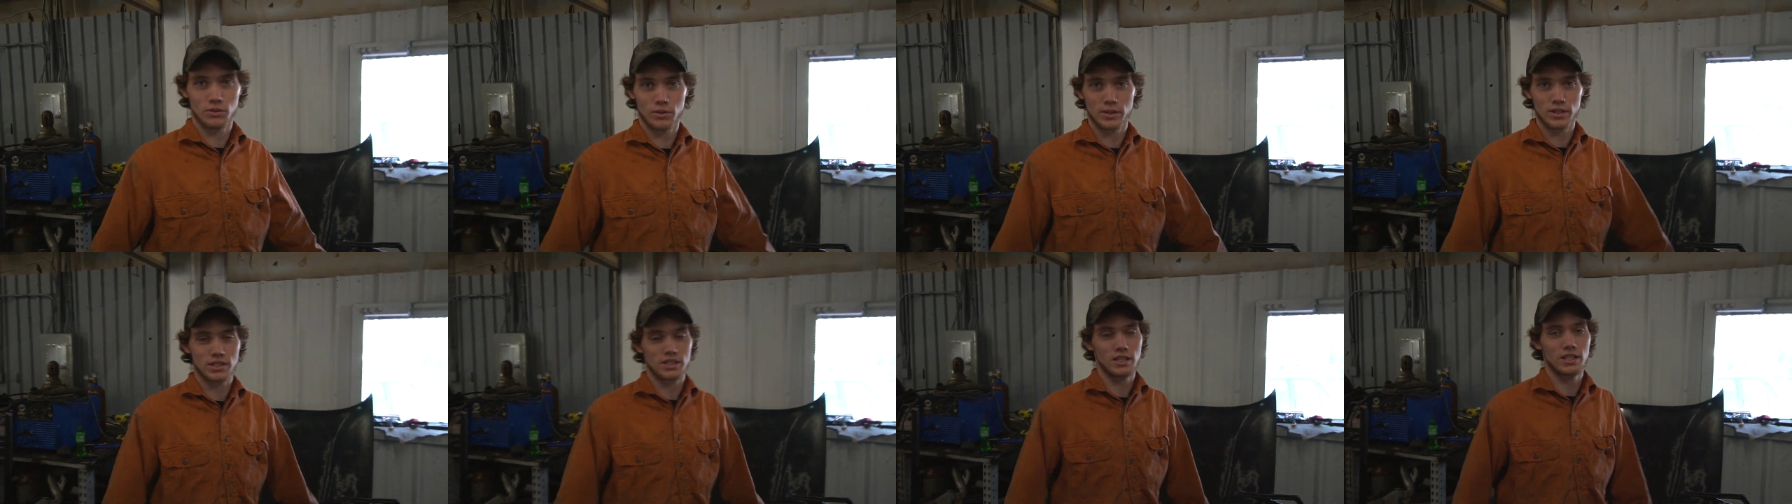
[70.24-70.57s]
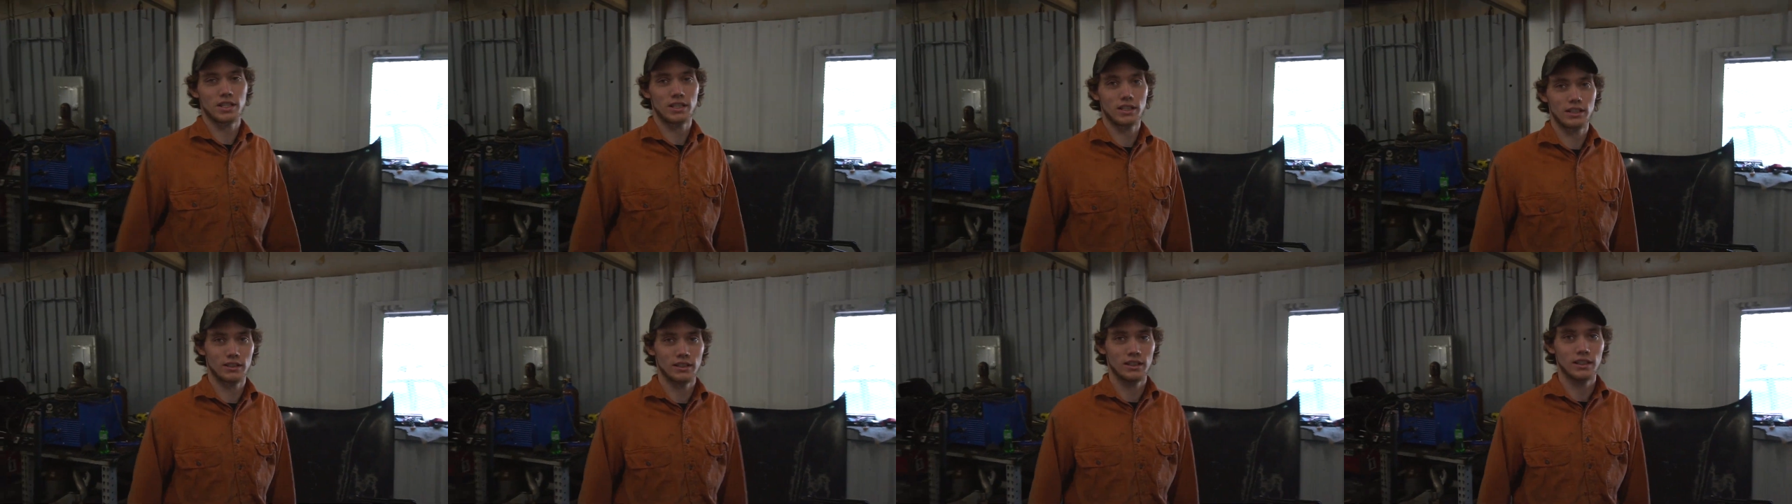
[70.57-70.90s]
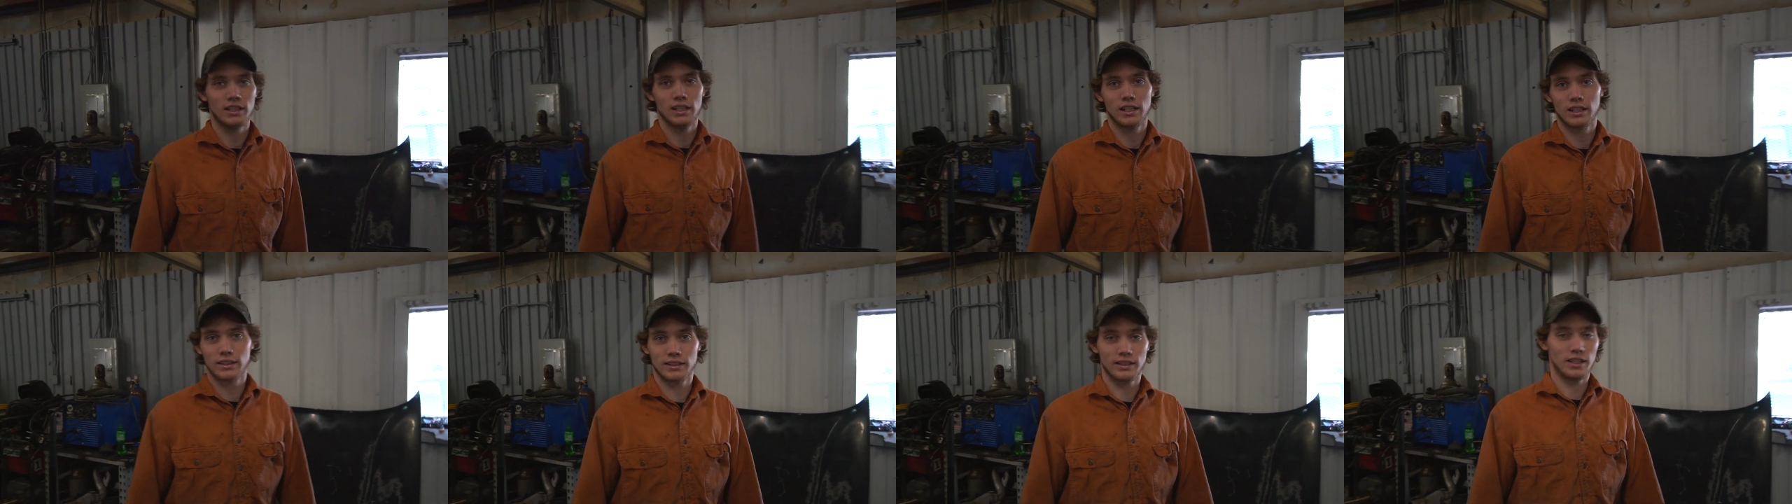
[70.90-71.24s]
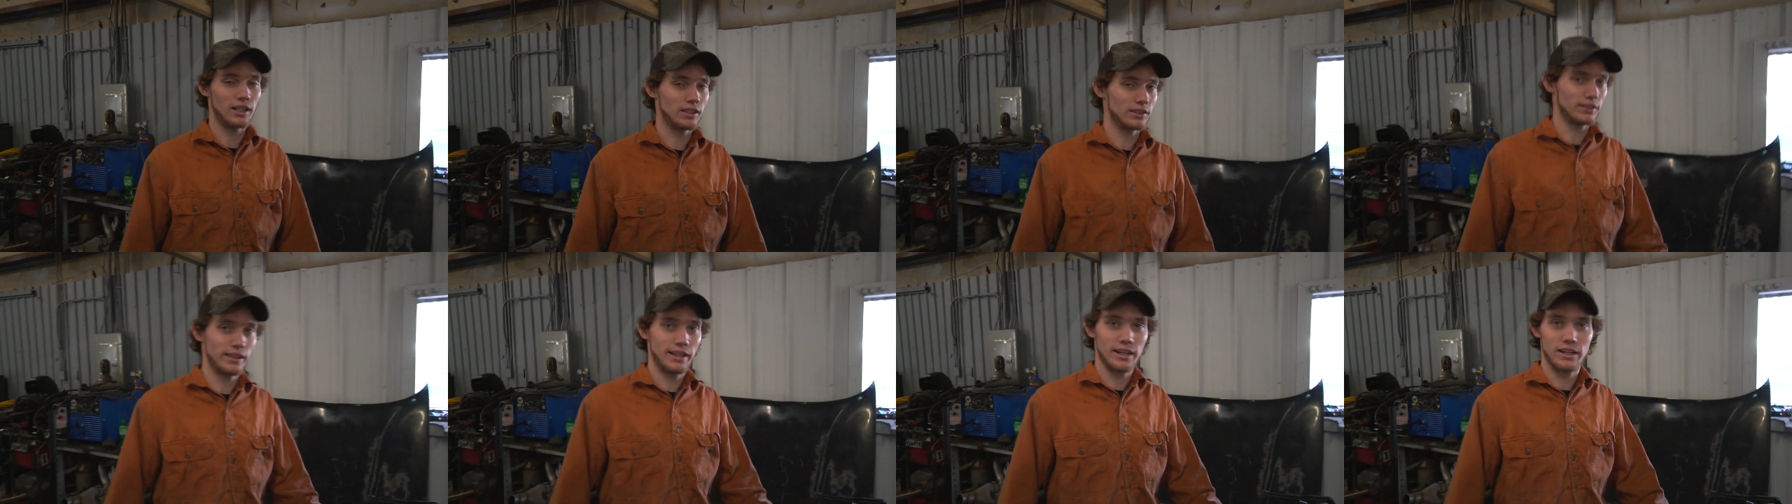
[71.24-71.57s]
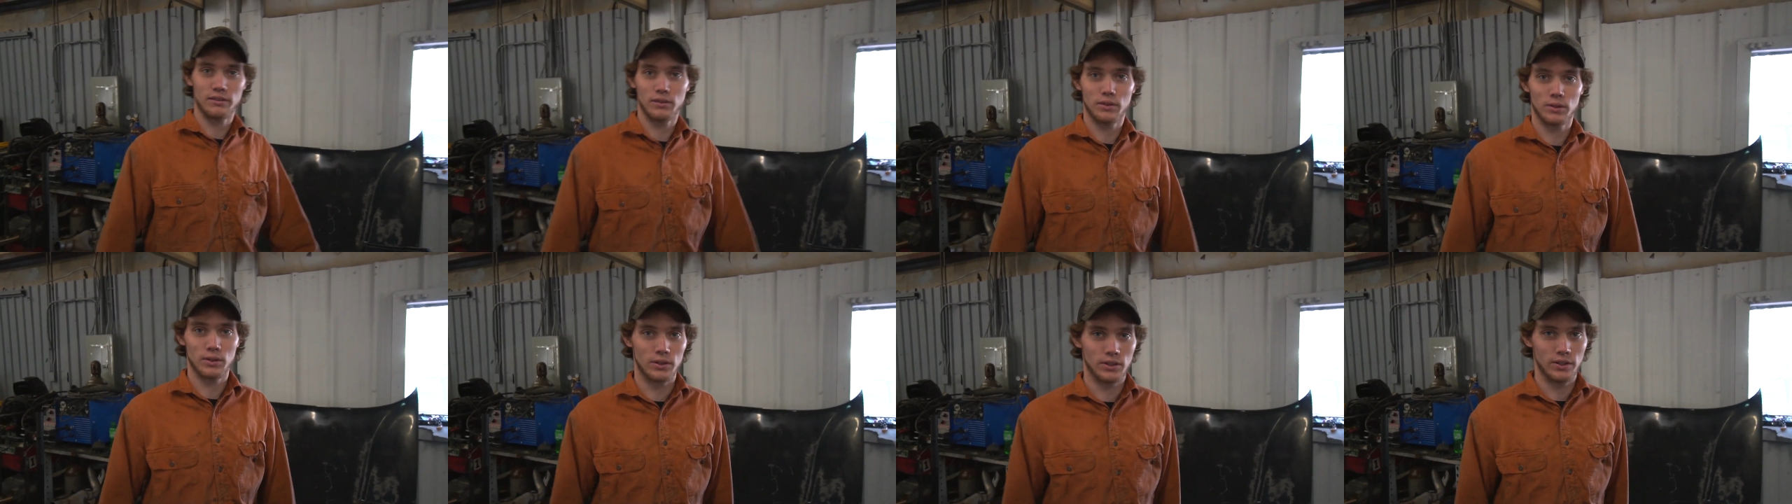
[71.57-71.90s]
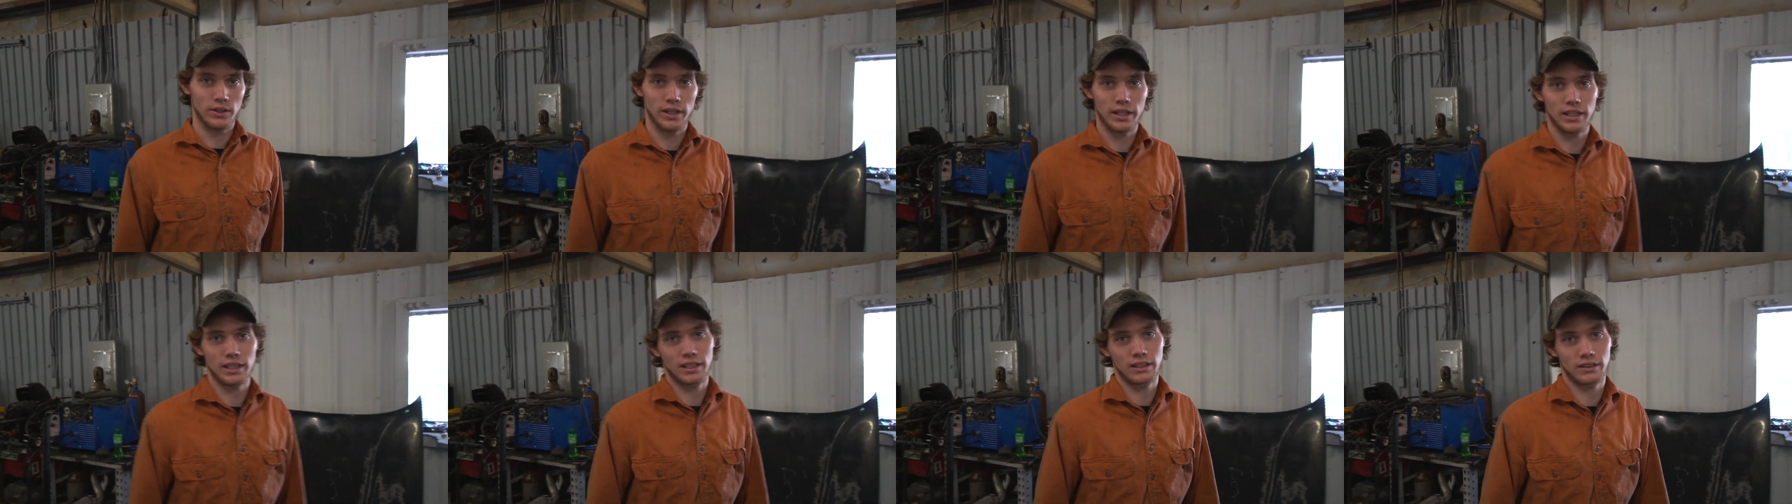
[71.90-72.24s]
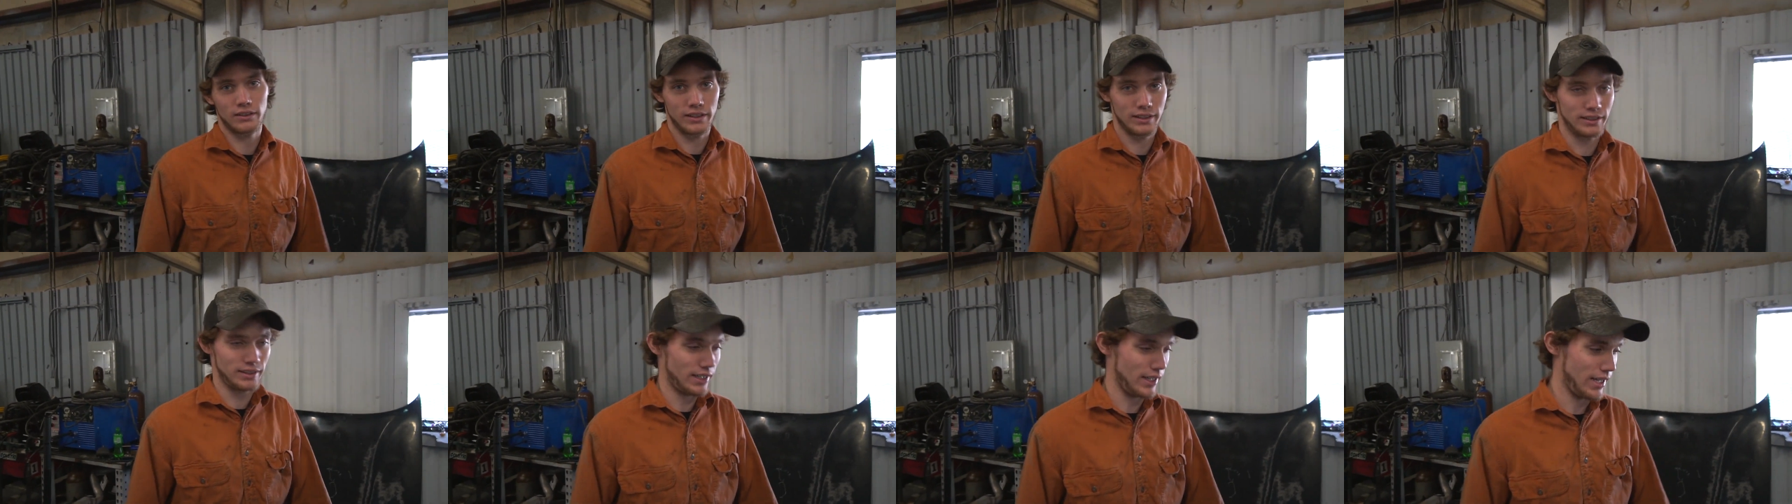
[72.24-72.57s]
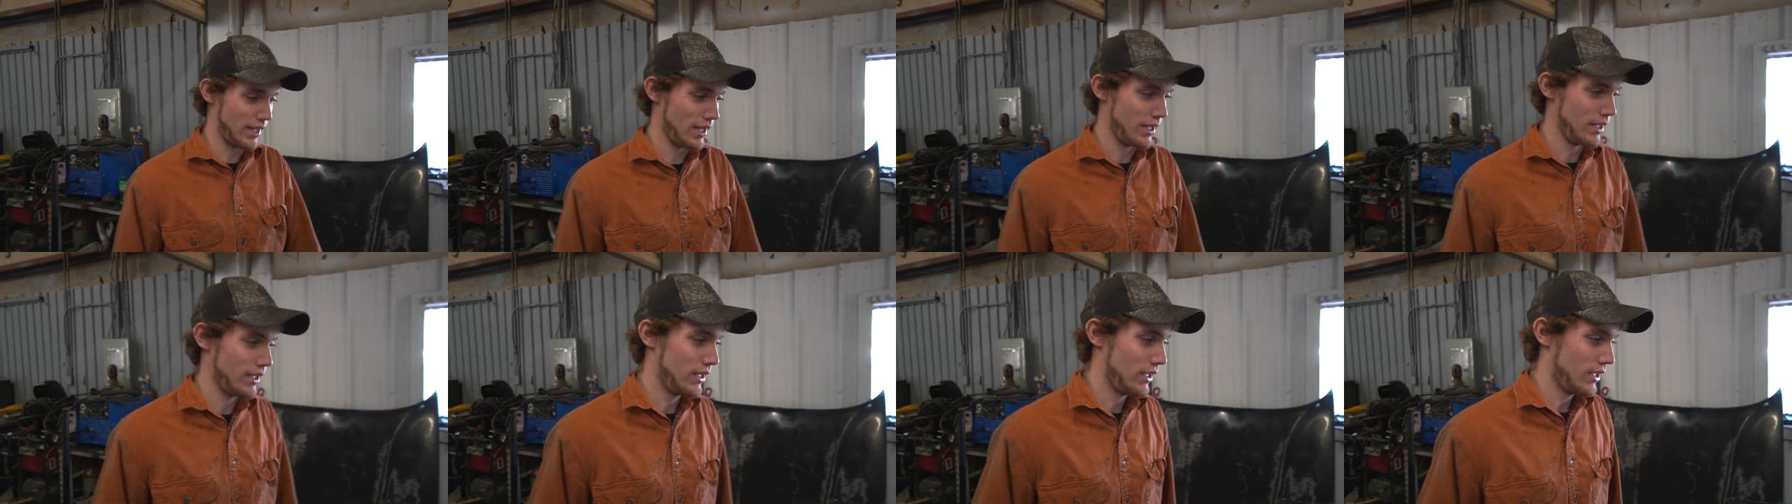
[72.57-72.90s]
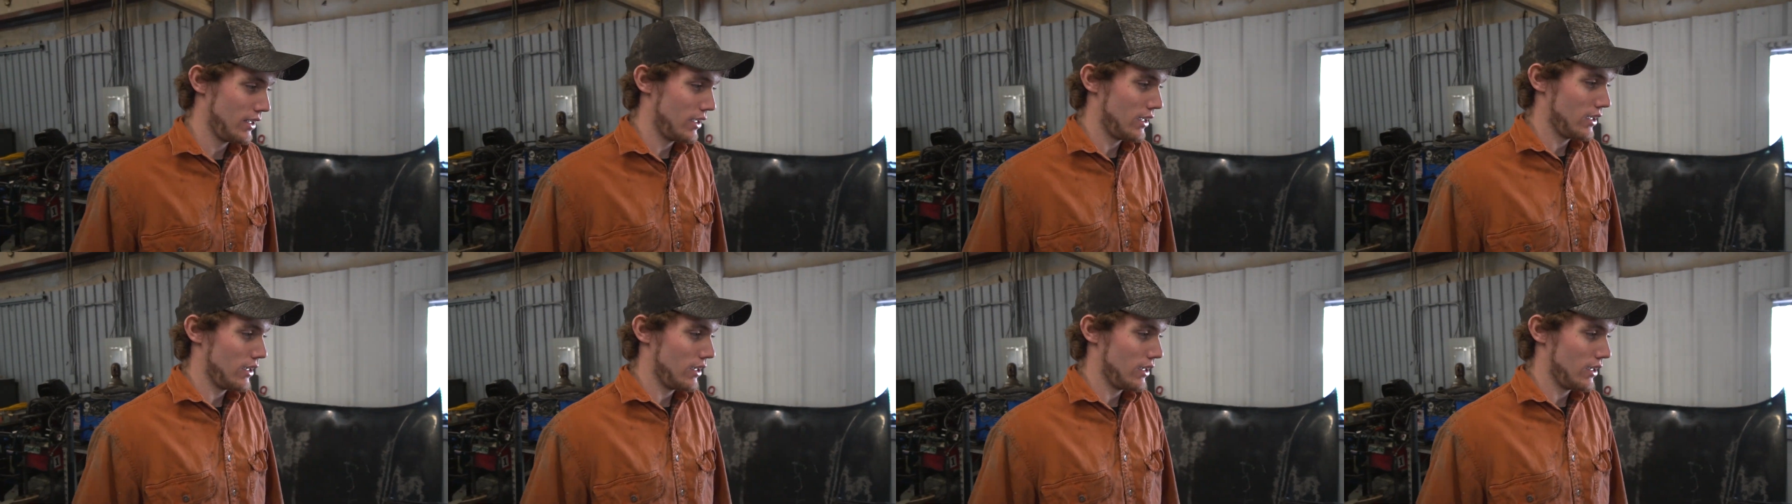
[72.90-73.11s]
twisted, unlevel, anything like that.